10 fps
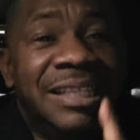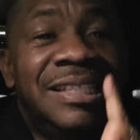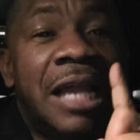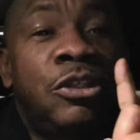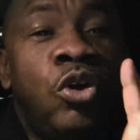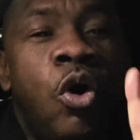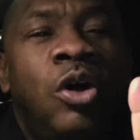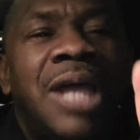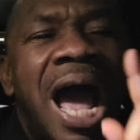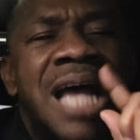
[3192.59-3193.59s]
that
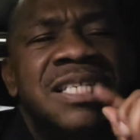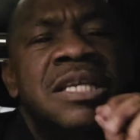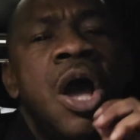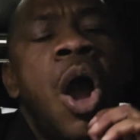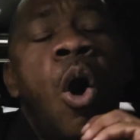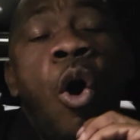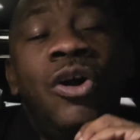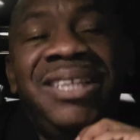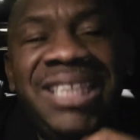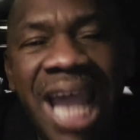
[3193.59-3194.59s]
God has
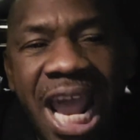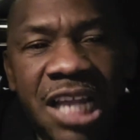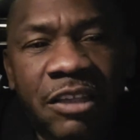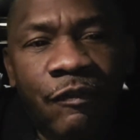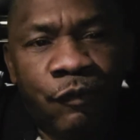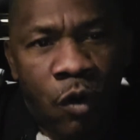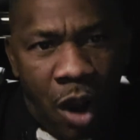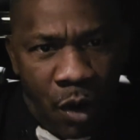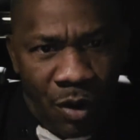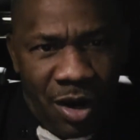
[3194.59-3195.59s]
ordained for
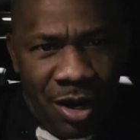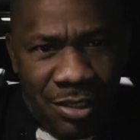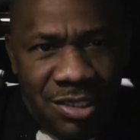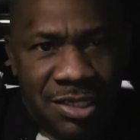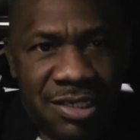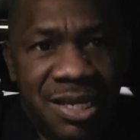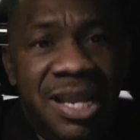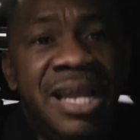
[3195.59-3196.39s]
our hearts.